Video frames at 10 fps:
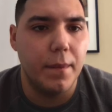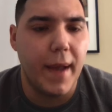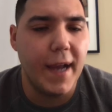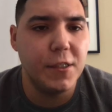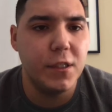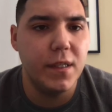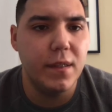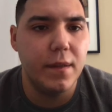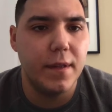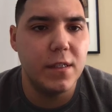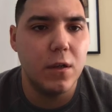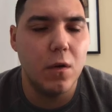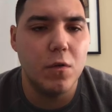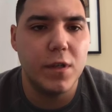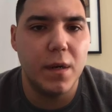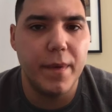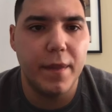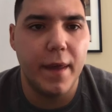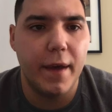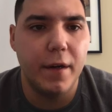Actually, this logo is going to be on
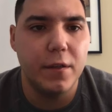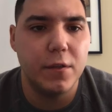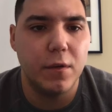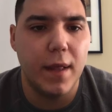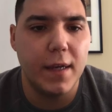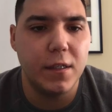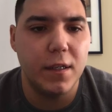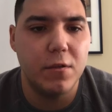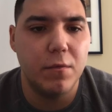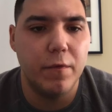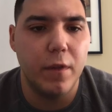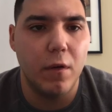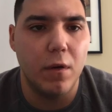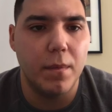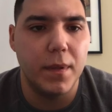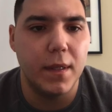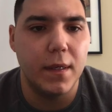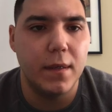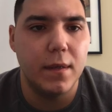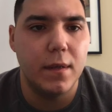the header, so actually let's remove the logo completely.
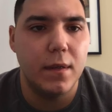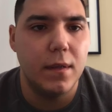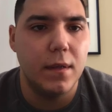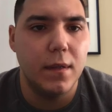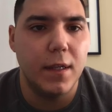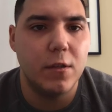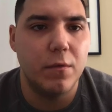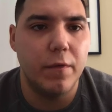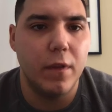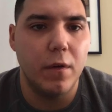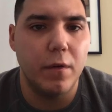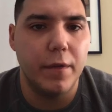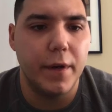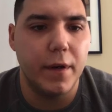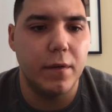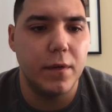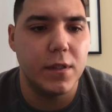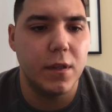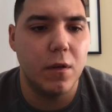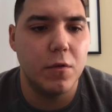Let's remove the logo, there you go, because
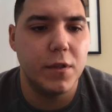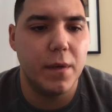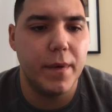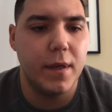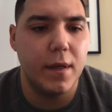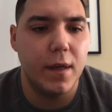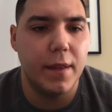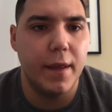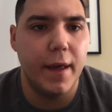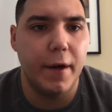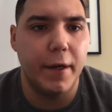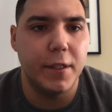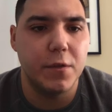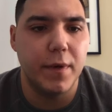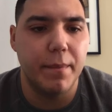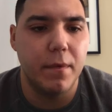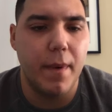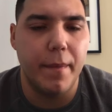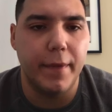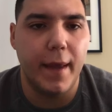the logo is going to be in the header. I just
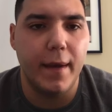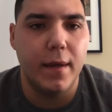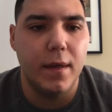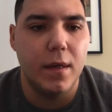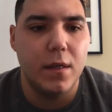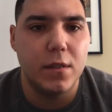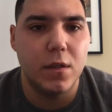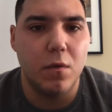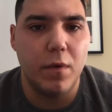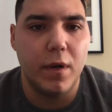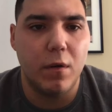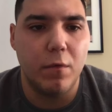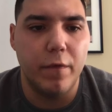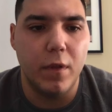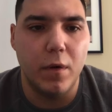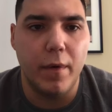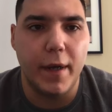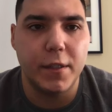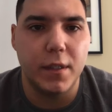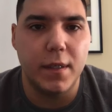remembered that. So we're going to remove the logo
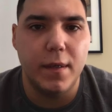actually.